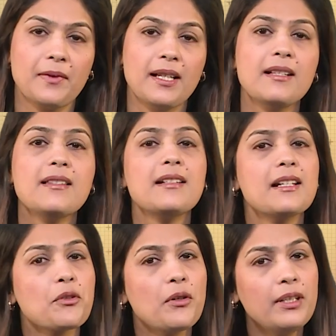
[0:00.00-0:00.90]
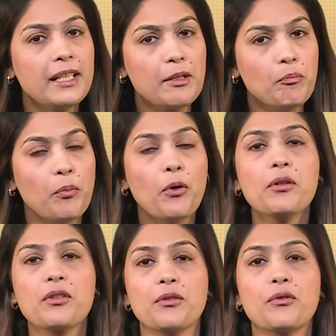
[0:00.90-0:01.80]
Is it at all
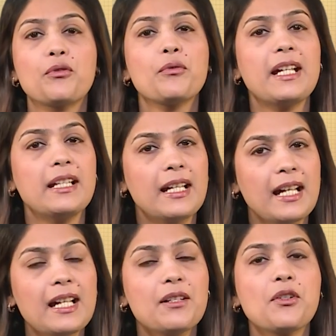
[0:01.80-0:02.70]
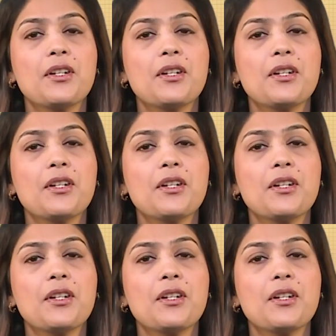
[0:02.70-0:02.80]
important to engage